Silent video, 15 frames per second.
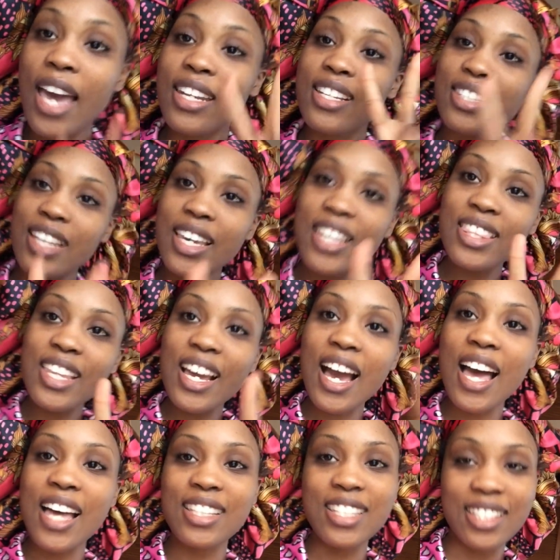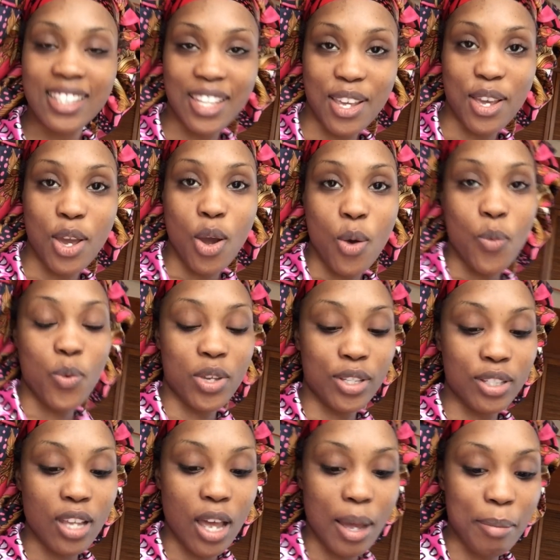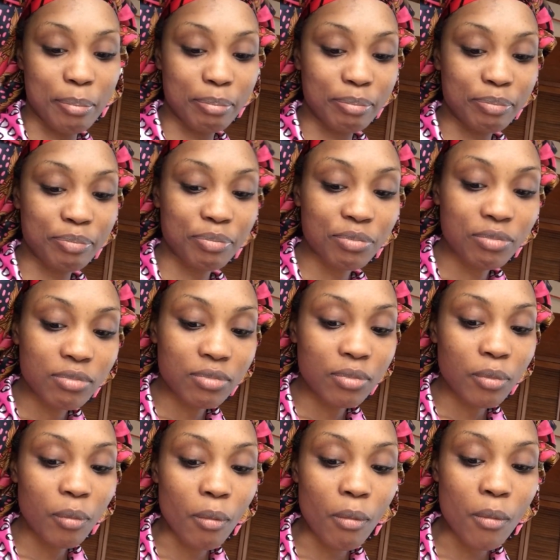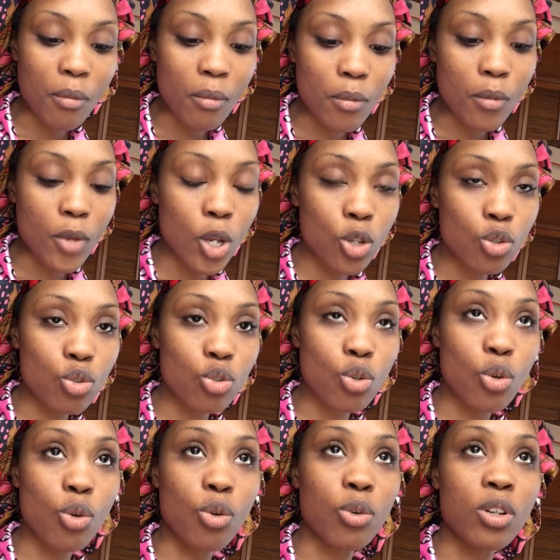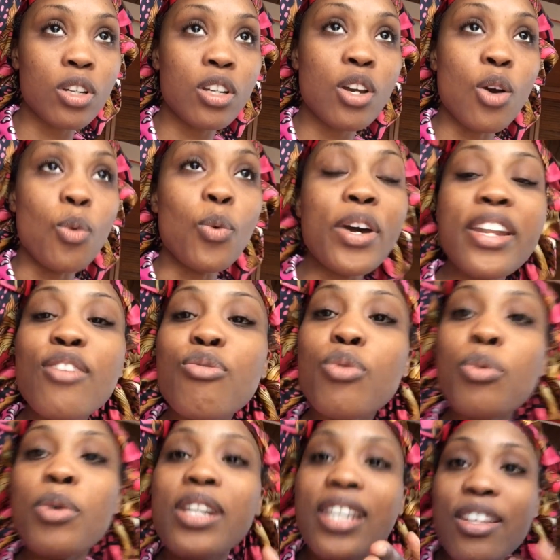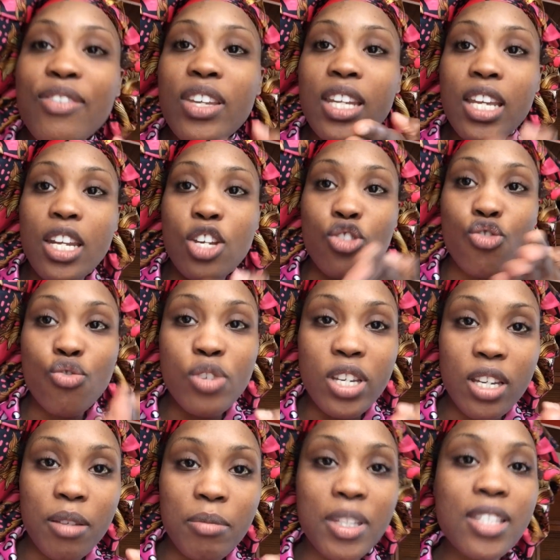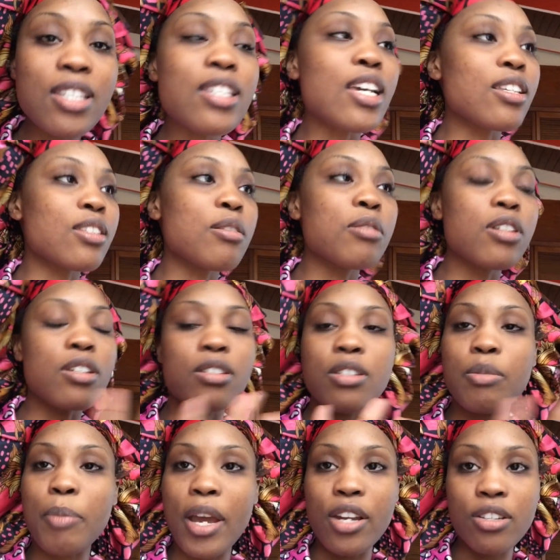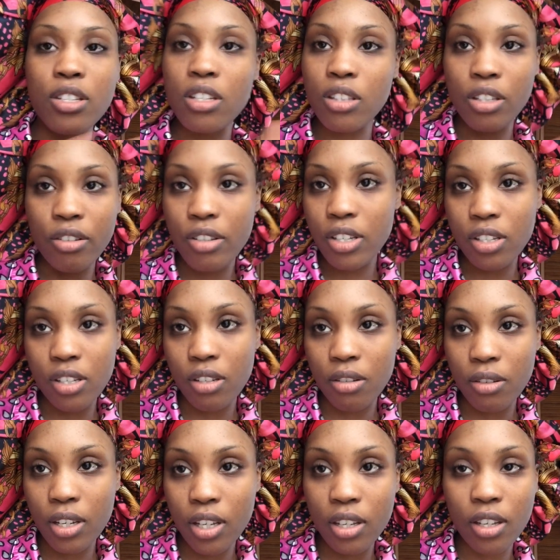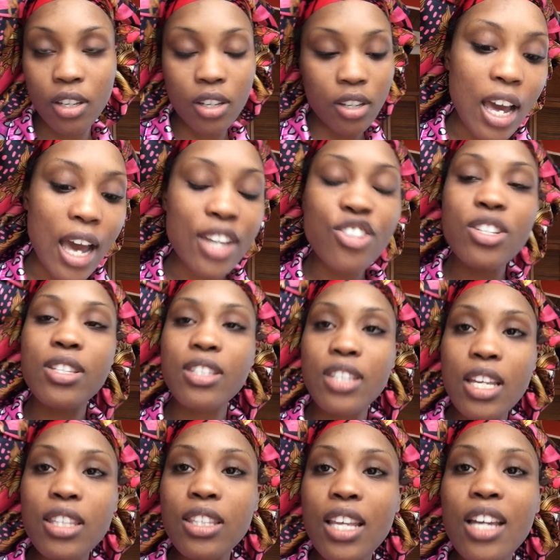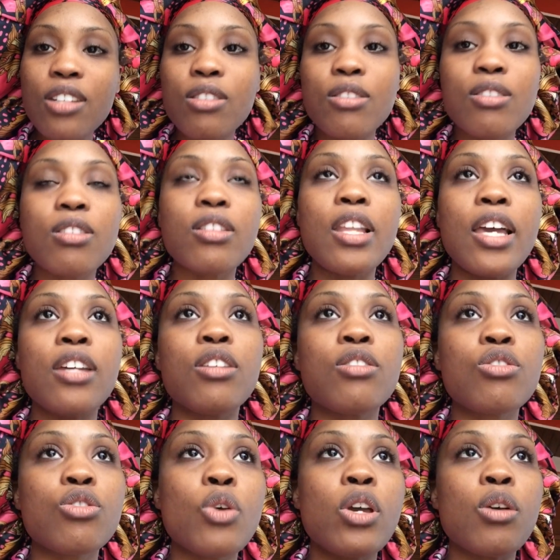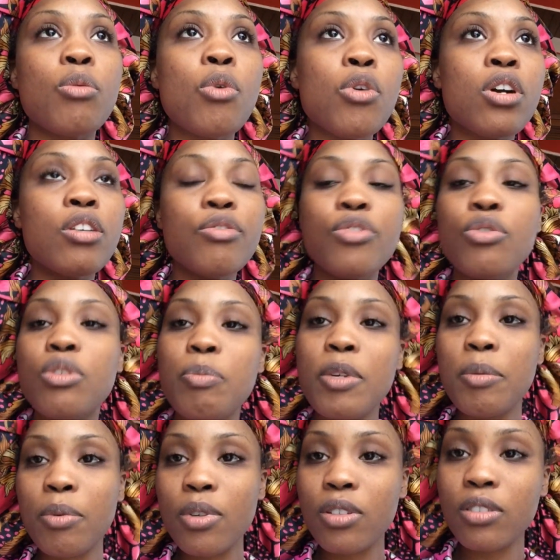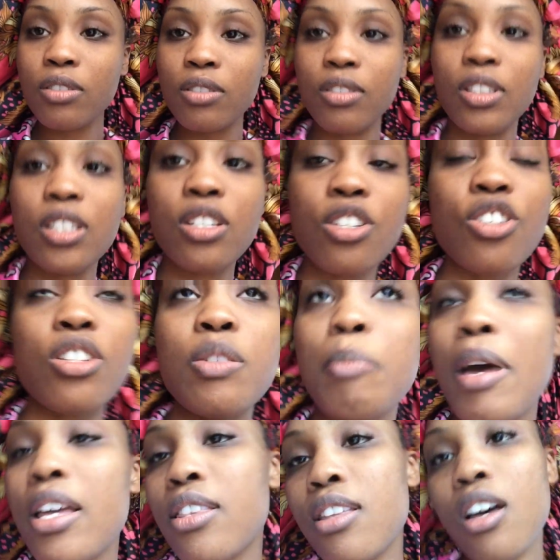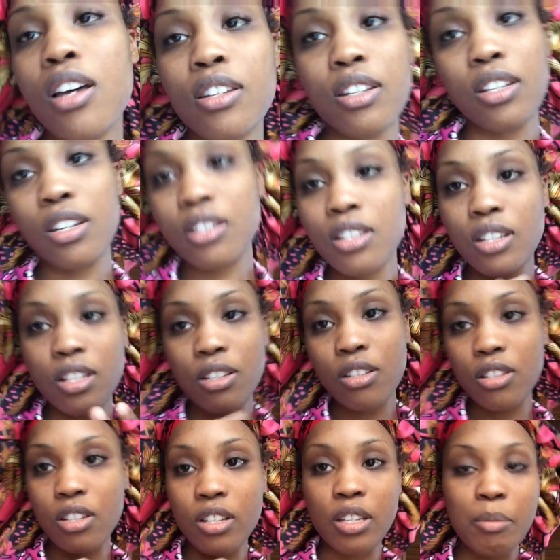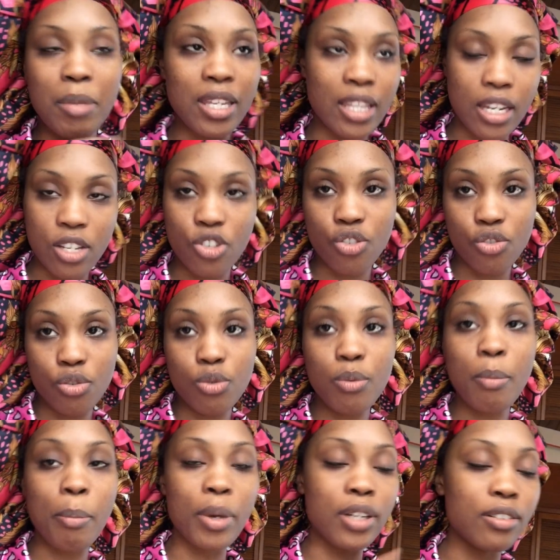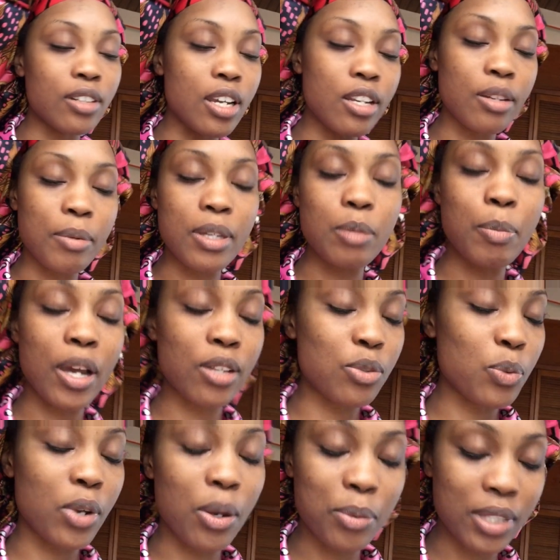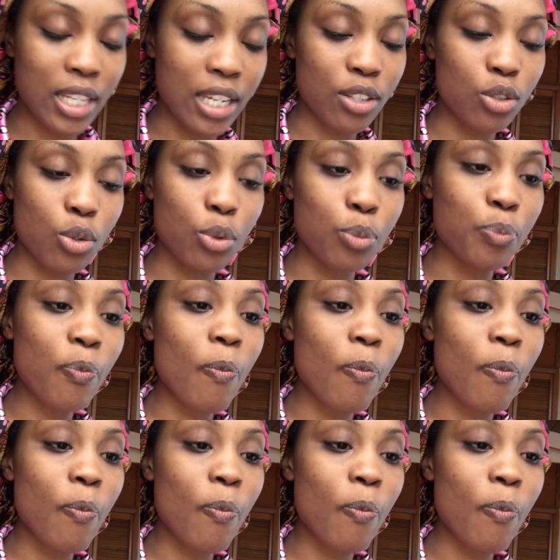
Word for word: And the second thing I had to say was um so what if we were living in a dream? This is like some conspiracy theory shit, okay? I just said that like so it won't confuse people. This is just my thought. It doesn't necessarily mean that it's true, but anyways, back to what I was saying. So